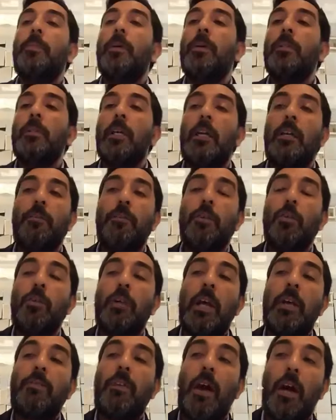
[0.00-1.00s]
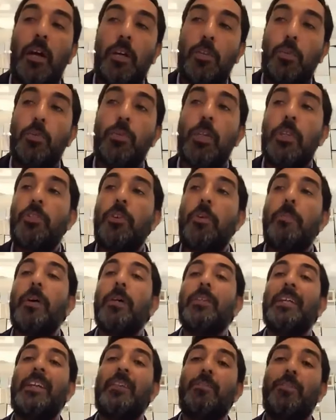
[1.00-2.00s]
belt, and if you don't have achdut on your
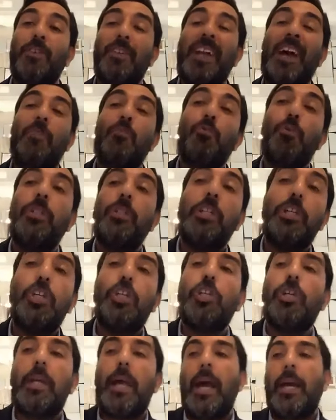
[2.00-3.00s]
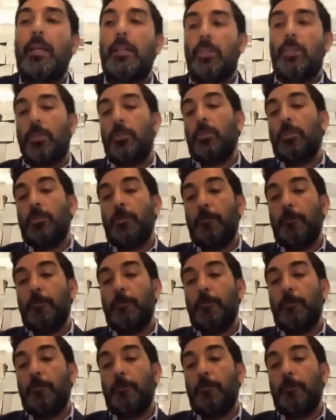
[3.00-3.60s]
belt, and if you're not really good at it too.